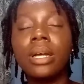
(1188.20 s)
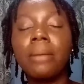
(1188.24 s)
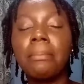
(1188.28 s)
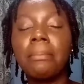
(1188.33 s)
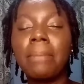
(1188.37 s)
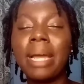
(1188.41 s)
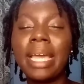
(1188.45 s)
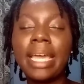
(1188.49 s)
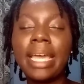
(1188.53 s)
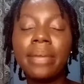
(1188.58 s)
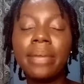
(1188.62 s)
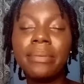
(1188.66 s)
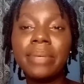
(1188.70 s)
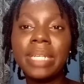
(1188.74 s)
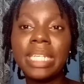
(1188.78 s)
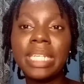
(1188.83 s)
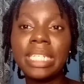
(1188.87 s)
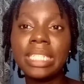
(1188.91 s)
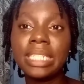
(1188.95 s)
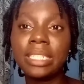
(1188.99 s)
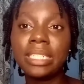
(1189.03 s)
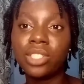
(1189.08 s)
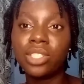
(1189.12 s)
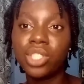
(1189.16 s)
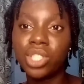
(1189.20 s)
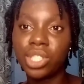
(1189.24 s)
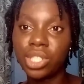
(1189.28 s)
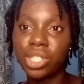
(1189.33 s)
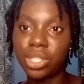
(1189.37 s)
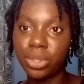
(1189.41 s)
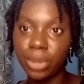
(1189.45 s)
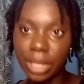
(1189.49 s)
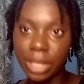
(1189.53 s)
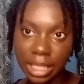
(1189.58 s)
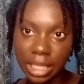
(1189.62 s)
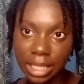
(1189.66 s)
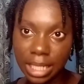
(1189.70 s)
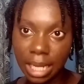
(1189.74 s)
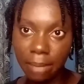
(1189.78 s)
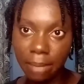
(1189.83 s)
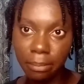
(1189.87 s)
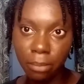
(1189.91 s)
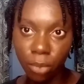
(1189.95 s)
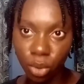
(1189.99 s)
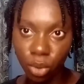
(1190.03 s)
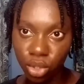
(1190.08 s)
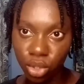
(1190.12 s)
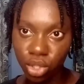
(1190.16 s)
my hair really didn't shrink that
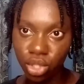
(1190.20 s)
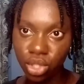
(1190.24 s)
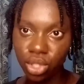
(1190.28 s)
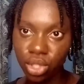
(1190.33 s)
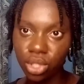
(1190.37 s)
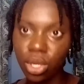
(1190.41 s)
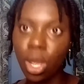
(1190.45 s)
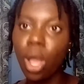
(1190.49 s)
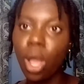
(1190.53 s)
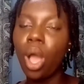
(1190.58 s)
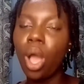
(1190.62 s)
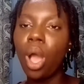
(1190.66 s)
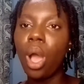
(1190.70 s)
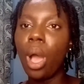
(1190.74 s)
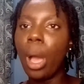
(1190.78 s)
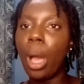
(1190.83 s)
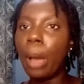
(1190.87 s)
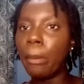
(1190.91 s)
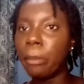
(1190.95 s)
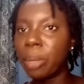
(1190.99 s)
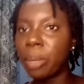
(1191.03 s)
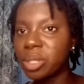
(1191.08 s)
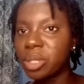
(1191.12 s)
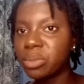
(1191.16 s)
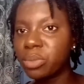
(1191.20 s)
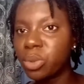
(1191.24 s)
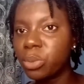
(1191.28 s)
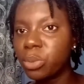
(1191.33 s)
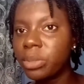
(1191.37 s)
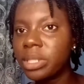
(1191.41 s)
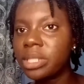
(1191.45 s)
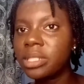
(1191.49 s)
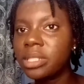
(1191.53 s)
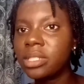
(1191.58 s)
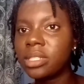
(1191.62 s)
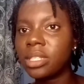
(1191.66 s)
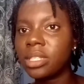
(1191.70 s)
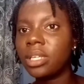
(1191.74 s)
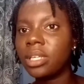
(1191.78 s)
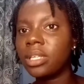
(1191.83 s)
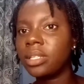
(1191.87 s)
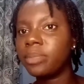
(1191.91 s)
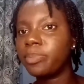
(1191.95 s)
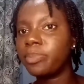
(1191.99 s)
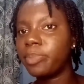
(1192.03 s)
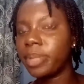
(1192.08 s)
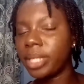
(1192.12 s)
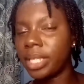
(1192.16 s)
much. But the moment
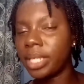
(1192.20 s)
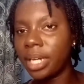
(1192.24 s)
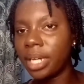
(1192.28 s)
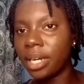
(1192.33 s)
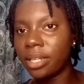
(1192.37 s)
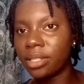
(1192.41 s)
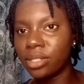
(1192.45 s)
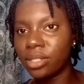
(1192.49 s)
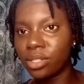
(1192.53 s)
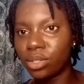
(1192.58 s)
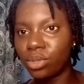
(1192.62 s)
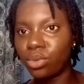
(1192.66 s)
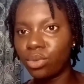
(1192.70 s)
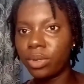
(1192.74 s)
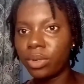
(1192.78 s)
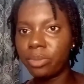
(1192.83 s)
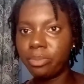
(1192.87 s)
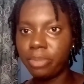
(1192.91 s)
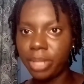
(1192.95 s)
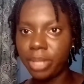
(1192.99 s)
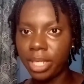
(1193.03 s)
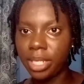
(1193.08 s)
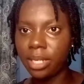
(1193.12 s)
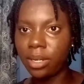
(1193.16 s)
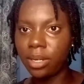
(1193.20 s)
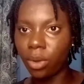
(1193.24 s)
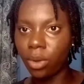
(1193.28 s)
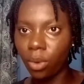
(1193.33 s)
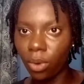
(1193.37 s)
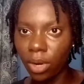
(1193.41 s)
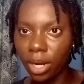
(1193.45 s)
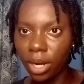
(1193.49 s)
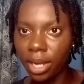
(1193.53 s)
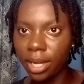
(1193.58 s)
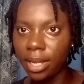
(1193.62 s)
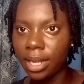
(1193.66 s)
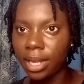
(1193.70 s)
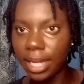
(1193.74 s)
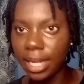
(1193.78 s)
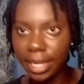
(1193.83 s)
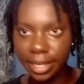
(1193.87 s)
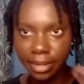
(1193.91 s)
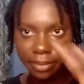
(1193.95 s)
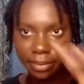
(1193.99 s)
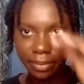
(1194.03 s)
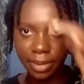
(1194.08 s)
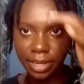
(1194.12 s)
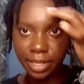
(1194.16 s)
it began to grow a bit longer,
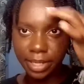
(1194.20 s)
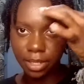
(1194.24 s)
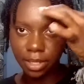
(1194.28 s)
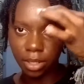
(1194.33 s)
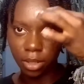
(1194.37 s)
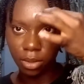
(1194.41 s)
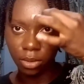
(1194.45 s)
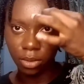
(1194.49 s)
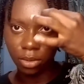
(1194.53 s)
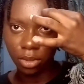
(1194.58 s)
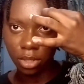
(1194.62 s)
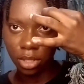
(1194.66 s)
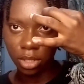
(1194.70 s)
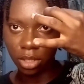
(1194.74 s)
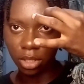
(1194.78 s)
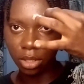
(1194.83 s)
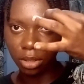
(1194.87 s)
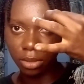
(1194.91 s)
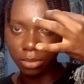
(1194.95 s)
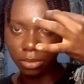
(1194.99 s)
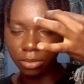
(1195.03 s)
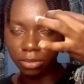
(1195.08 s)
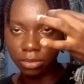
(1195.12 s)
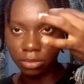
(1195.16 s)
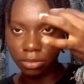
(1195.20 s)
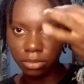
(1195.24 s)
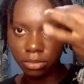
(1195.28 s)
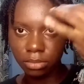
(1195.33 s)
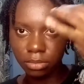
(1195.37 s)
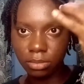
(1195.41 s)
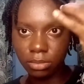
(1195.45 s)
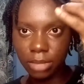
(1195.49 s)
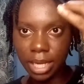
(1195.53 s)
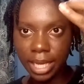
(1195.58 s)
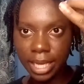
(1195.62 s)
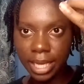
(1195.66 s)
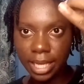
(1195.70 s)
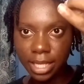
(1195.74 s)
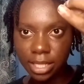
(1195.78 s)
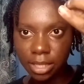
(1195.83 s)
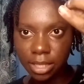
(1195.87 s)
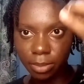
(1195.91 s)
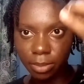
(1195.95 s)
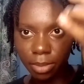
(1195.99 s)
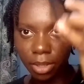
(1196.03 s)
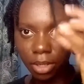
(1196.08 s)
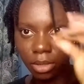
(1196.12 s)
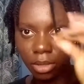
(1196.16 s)
like right now, my hair is
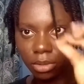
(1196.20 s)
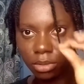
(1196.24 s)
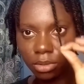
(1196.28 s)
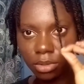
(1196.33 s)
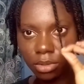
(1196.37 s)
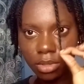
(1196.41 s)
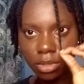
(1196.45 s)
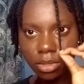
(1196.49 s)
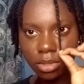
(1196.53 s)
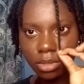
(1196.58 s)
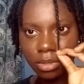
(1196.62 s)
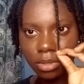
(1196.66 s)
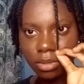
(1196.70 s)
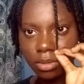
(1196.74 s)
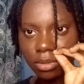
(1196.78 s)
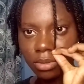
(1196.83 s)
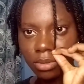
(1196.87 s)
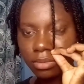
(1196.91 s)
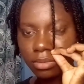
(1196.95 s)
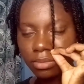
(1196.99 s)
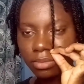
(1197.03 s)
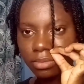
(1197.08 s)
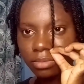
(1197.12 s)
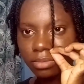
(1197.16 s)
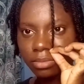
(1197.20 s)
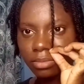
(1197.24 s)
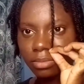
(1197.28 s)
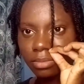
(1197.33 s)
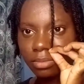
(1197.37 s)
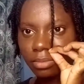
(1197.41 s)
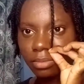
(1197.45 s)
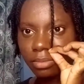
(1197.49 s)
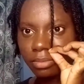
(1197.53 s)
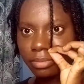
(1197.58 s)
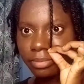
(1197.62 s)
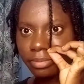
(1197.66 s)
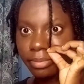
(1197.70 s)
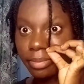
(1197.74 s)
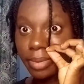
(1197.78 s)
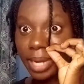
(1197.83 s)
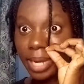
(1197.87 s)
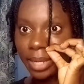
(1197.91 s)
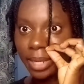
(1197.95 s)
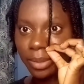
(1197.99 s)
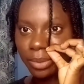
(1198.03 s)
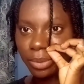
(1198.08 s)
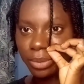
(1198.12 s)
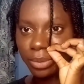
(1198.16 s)
about
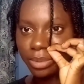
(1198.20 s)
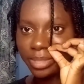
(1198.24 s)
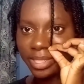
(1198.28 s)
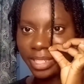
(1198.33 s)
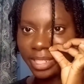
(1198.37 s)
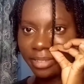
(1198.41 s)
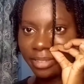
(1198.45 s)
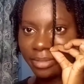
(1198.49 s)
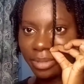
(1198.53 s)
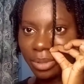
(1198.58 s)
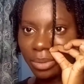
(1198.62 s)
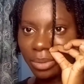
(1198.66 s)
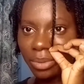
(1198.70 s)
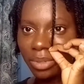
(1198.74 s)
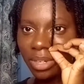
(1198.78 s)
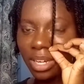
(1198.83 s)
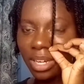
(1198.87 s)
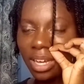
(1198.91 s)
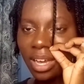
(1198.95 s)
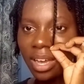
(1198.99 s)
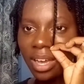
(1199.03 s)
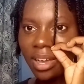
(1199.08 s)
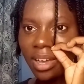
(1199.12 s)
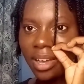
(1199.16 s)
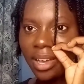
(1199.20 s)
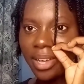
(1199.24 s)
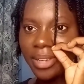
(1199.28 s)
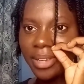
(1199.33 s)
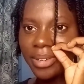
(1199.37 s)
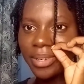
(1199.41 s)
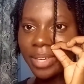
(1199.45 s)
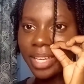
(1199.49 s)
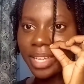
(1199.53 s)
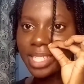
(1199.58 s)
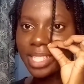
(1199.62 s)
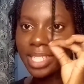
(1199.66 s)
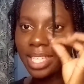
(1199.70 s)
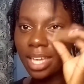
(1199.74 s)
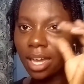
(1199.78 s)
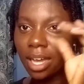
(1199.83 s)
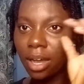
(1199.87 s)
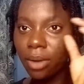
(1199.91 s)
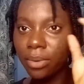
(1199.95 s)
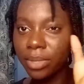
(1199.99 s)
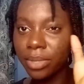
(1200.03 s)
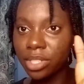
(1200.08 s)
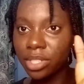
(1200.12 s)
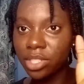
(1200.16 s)
my nose level. You can see
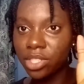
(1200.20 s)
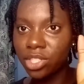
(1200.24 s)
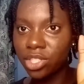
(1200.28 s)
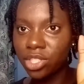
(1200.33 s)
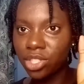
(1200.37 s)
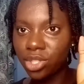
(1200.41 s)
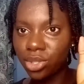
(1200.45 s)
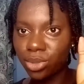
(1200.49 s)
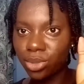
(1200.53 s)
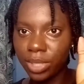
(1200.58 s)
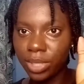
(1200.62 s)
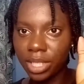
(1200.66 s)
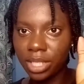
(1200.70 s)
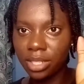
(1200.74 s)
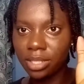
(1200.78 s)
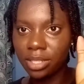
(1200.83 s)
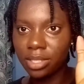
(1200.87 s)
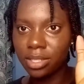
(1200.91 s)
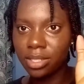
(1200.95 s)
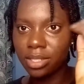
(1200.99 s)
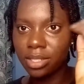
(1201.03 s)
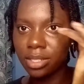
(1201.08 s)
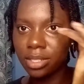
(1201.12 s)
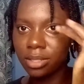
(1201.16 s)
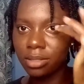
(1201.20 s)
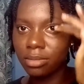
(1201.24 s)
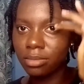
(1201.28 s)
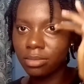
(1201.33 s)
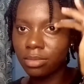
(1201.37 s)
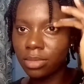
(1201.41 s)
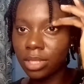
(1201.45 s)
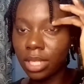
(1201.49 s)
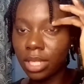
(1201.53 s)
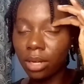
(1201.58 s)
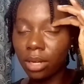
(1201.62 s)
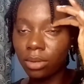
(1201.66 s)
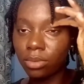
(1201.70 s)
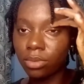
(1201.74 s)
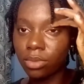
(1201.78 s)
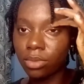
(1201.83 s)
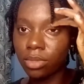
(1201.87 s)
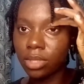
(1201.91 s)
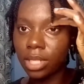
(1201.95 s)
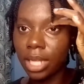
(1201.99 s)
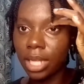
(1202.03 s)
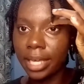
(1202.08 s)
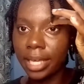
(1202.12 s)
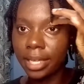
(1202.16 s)
how it shrinks down,
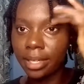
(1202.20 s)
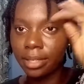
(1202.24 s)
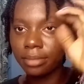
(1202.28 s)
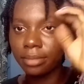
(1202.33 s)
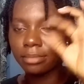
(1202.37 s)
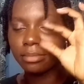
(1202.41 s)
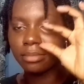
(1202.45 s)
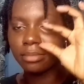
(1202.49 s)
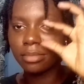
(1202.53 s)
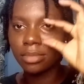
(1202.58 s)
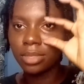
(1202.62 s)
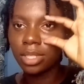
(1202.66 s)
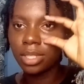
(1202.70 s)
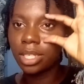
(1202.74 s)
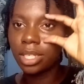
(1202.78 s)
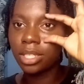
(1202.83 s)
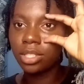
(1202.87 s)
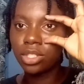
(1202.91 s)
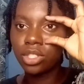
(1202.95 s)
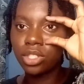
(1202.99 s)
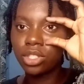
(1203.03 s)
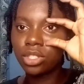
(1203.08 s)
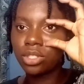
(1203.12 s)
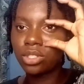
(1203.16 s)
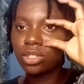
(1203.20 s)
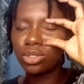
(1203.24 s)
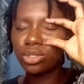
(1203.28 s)
like it